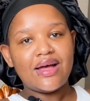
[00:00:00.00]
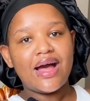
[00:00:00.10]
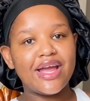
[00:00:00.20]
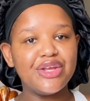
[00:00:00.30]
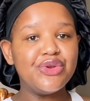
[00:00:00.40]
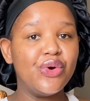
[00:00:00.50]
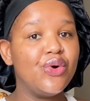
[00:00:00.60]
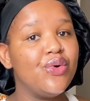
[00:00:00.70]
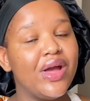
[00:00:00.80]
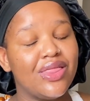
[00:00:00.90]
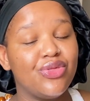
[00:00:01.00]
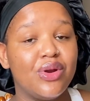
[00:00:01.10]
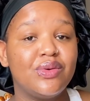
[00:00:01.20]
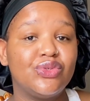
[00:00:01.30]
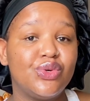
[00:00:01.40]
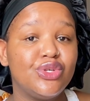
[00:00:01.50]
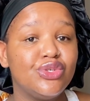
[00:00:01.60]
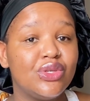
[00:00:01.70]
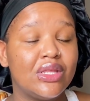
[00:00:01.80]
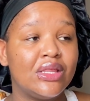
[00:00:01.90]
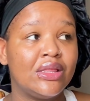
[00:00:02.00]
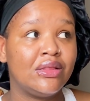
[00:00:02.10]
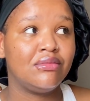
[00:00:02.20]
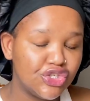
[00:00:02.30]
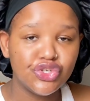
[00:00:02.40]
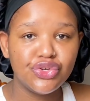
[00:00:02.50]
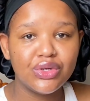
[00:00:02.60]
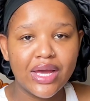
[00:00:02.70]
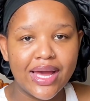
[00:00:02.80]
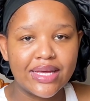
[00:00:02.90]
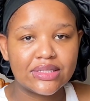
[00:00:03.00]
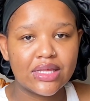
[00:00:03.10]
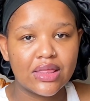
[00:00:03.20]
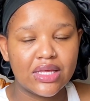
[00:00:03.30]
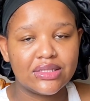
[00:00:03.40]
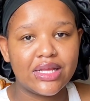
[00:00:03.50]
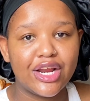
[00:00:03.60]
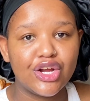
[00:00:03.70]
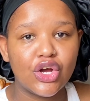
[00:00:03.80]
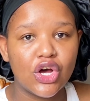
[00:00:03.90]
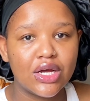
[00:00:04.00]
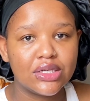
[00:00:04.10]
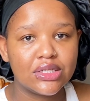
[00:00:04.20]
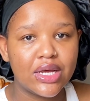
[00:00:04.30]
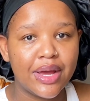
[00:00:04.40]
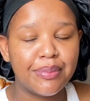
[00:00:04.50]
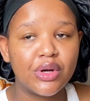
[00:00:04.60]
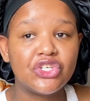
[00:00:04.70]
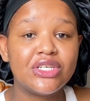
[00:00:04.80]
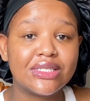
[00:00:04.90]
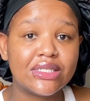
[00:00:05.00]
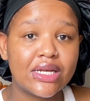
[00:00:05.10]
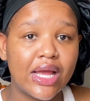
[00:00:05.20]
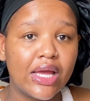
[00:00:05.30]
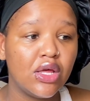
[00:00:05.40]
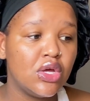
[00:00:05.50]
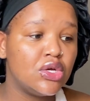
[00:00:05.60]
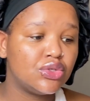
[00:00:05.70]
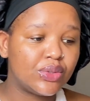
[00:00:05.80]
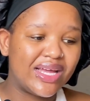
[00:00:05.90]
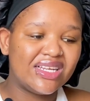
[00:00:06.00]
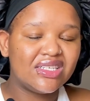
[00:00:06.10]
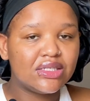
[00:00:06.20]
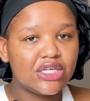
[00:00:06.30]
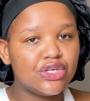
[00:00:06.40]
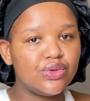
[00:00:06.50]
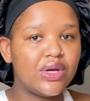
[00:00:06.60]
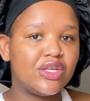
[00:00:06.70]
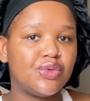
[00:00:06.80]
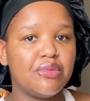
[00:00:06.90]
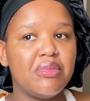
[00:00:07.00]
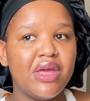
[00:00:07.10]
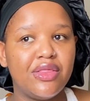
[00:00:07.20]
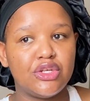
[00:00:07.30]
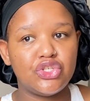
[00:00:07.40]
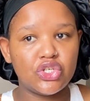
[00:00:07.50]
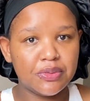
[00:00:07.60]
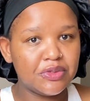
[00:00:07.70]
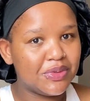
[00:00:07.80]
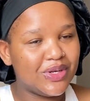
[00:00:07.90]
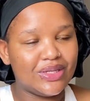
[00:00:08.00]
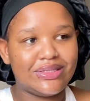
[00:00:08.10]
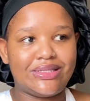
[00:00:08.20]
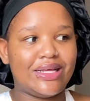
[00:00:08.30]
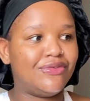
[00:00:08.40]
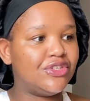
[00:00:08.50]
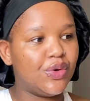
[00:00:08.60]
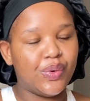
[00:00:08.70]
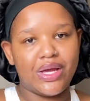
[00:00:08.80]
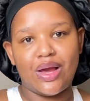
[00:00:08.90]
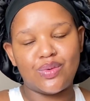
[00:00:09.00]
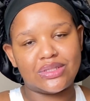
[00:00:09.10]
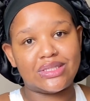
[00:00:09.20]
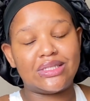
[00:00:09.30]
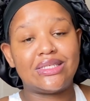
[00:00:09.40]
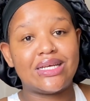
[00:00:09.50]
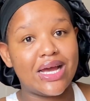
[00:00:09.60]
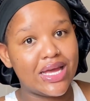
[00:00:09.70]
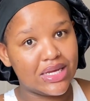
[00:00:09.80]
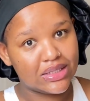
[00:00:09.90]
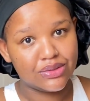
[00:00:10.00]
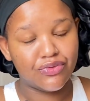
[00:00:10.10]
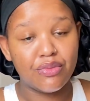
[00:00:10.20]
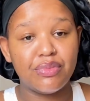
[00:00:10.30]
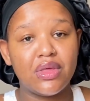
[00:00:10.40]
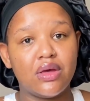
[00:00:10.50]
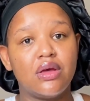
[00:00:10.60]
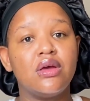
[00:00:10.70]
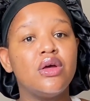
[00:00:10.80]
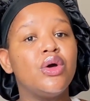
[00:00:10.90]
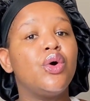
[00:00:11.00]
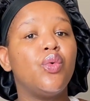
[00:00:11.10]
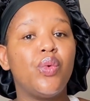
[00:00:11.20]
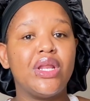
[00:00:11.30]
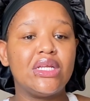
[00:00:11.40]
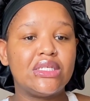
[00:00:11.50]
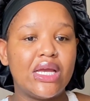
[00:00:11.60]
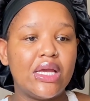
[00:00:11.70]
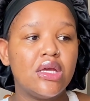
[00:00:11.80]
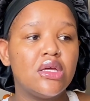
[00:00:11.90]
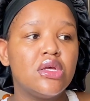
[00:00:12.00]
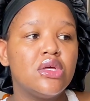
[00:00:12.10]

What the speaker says: I know I thought I was going to show you guys the things that I bought yesterday. So I didn't take you guys with me at the shops because after work I was tired from the wedding day.